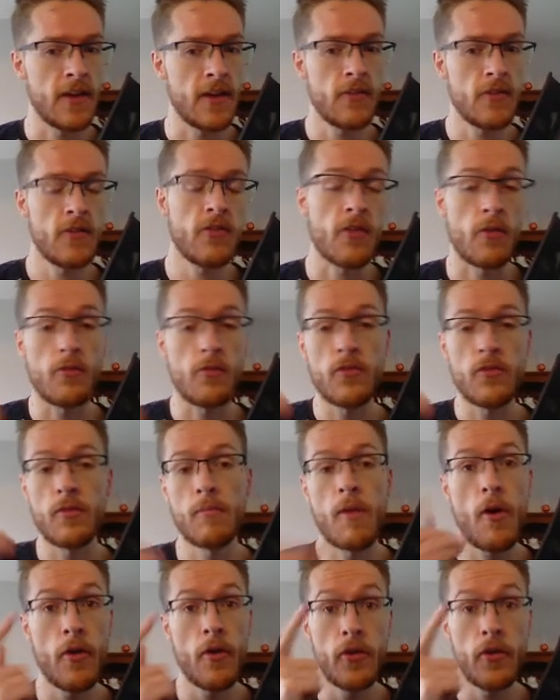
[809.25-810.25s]
So
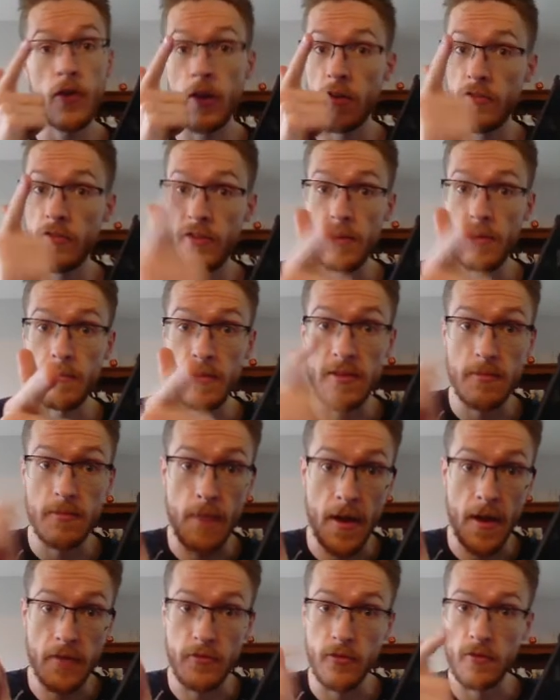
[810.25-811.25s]
tomorrow you're going to see me
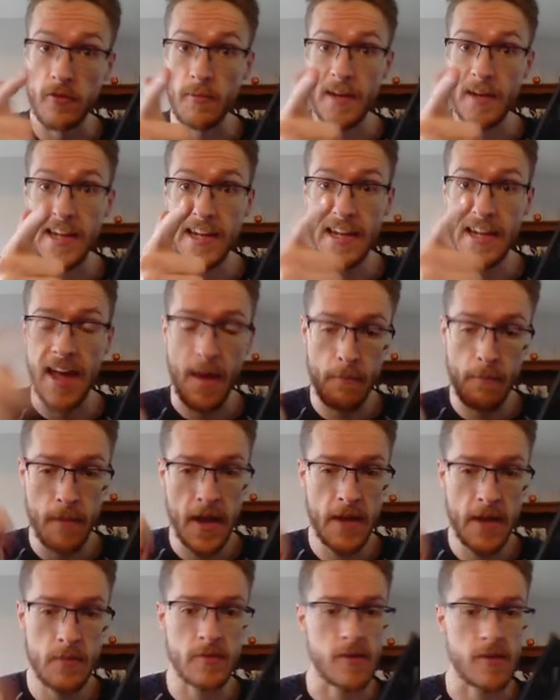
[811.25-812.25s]
smash through some Elite campaign,
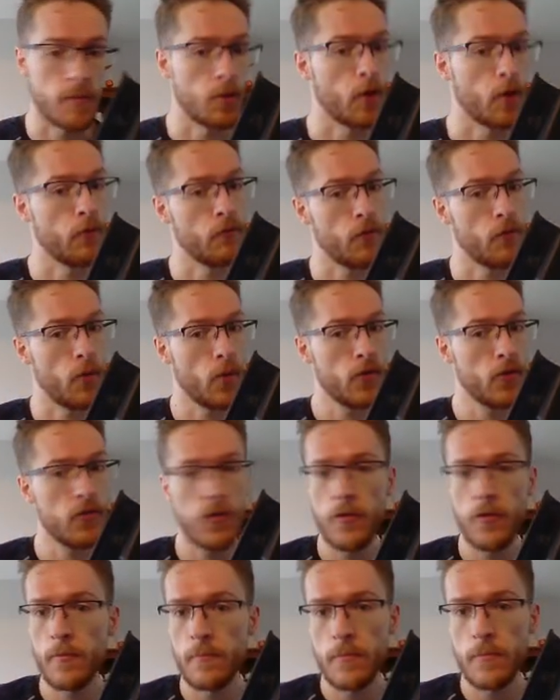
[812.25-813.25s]
which I'm looking forward to.
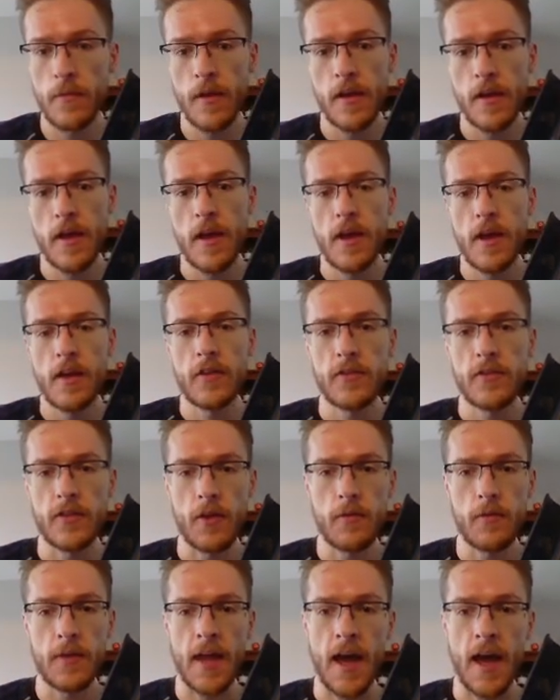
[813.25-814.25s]
So
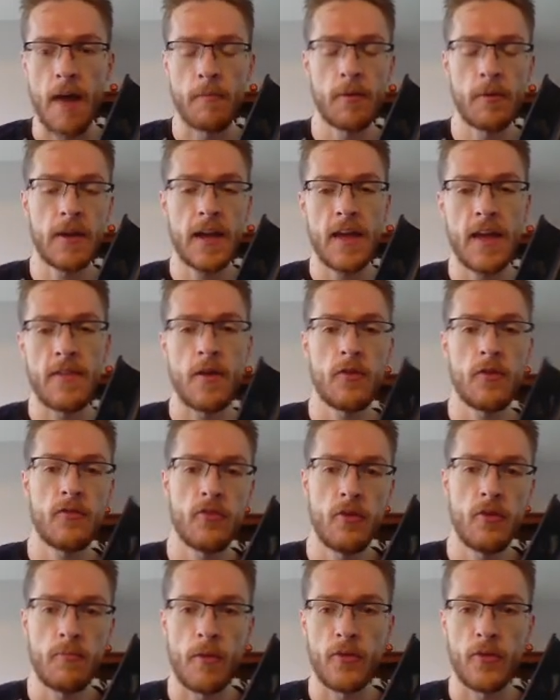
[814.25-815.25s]
yeah, I'm going to get those 2
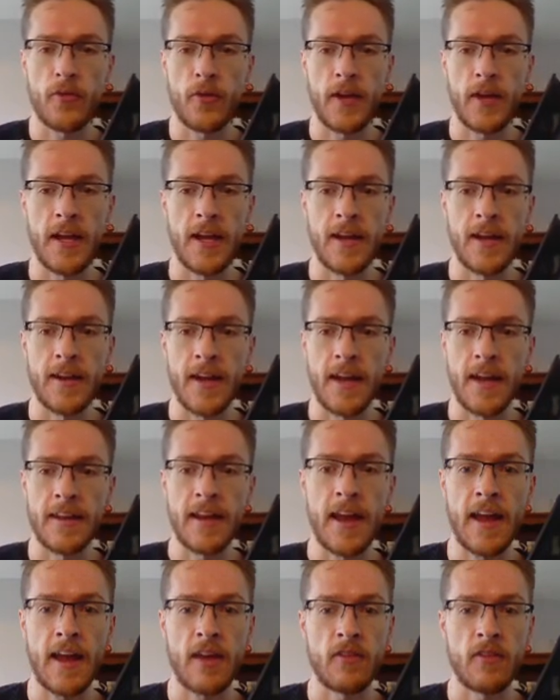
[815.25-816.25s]
mods on Ian, and then I
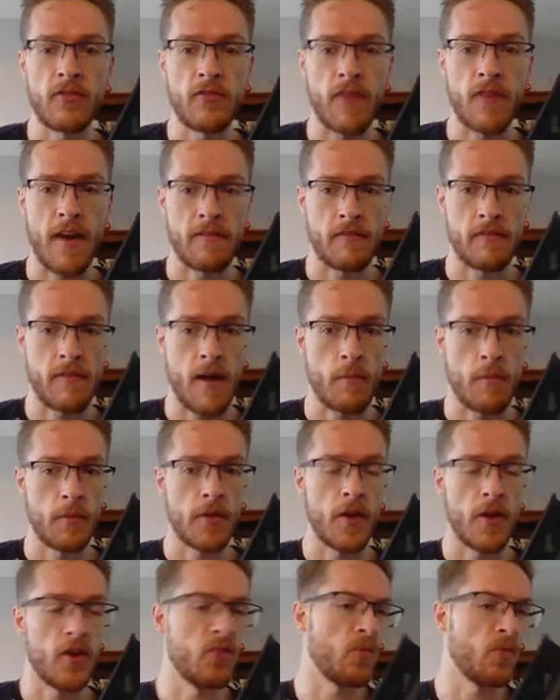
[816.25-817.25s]
can faff around with
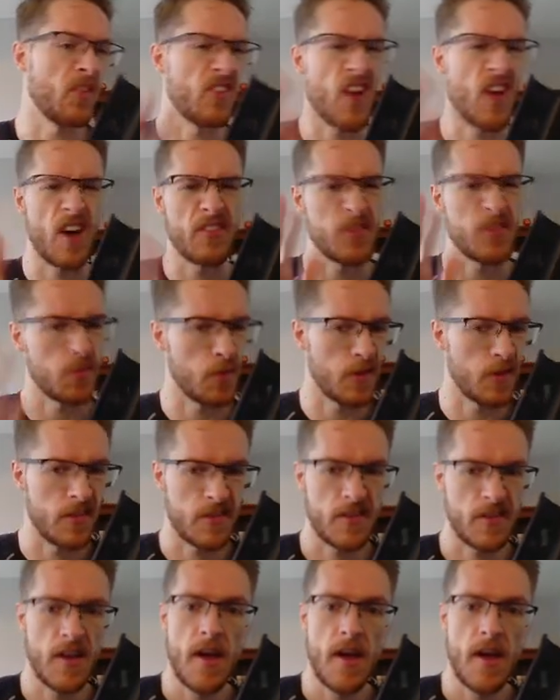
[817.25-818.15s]
those ones afterwards.